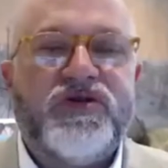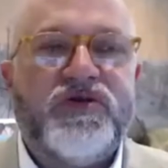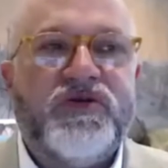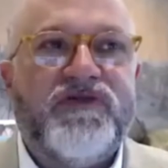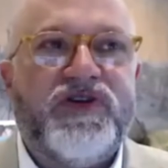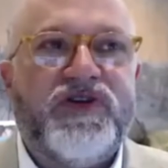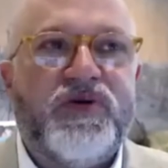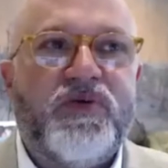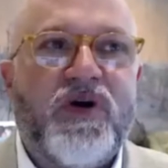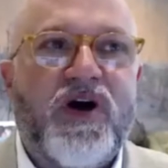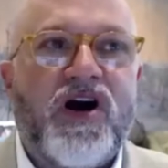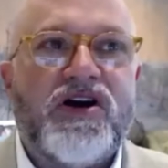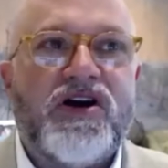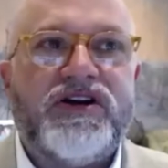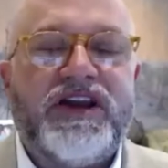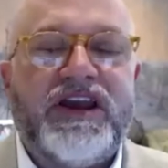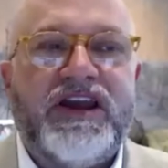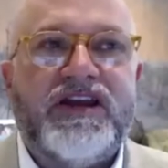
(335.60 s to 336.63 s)
If you aren't
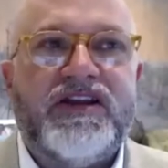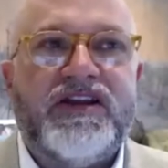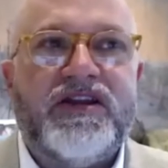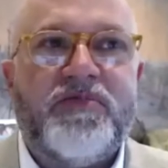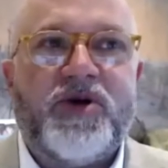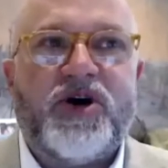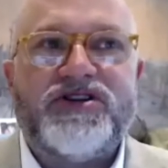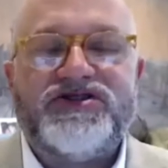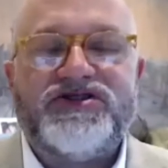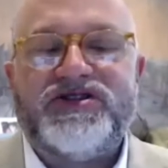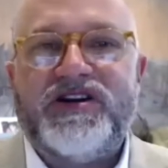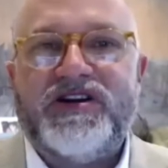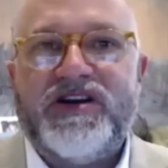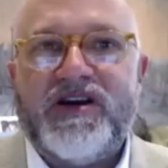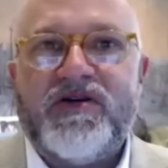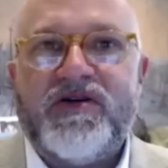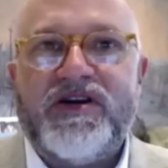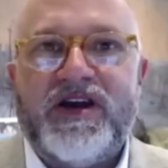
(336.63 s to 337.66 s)
in the Boston
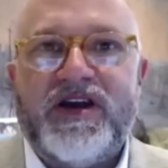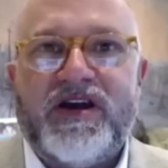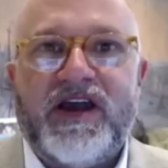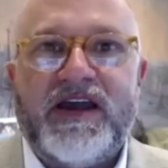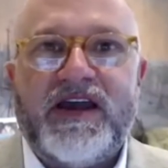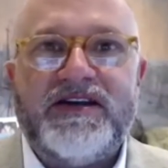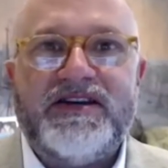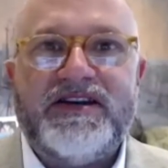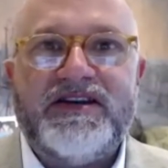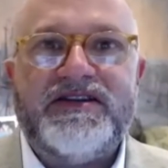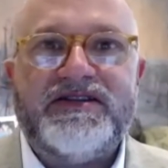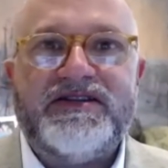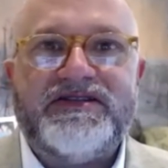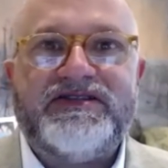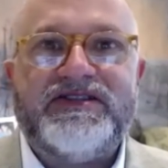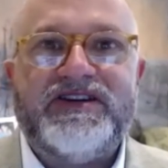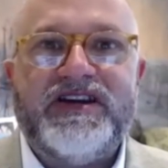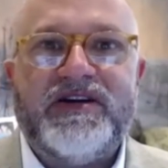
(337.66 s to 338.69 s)
area and didn't
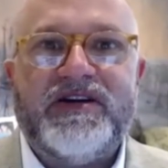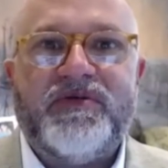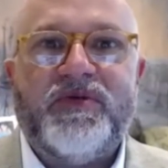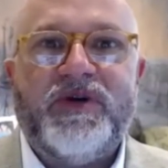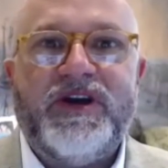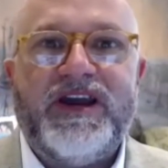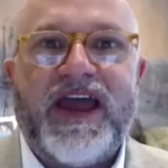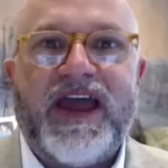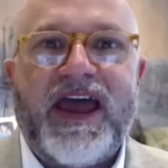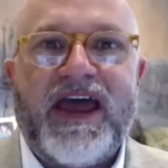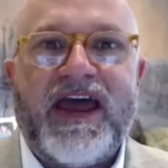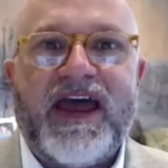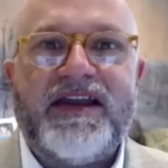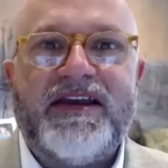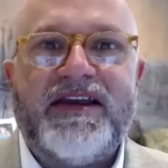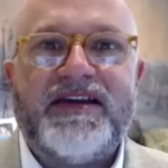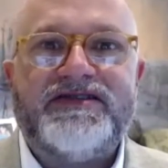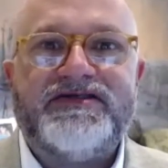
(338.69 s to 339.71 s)
see it, we
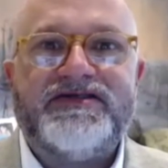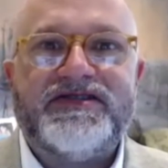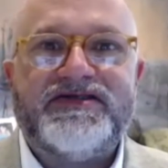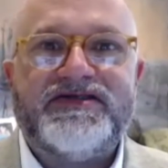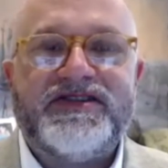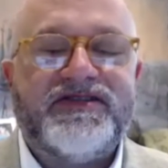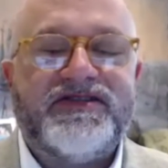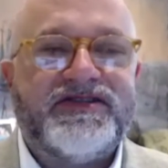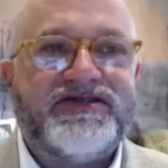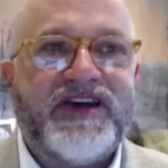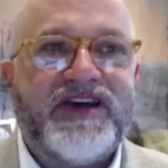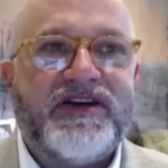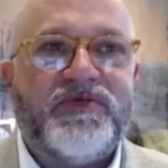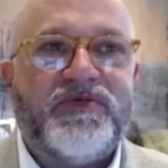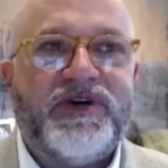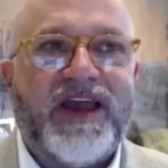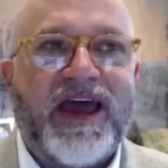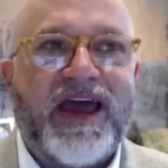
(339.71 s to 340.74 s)
had, as Cécile said,
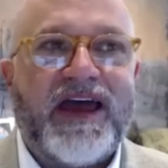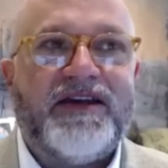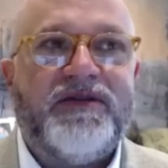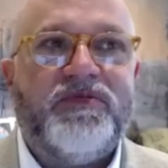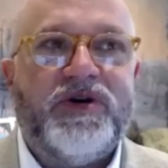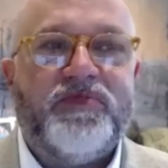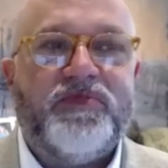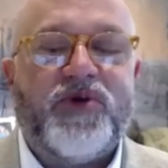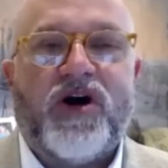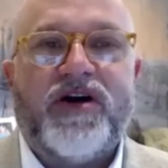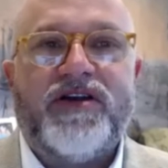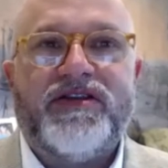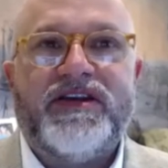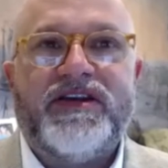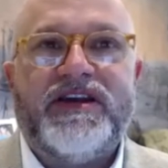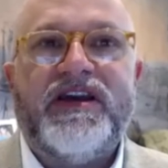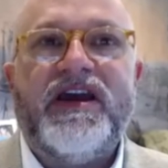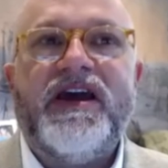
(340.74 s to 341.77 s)
we brought
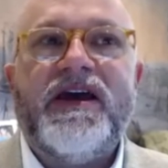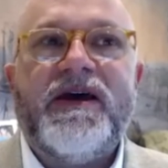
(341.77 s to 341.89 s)
the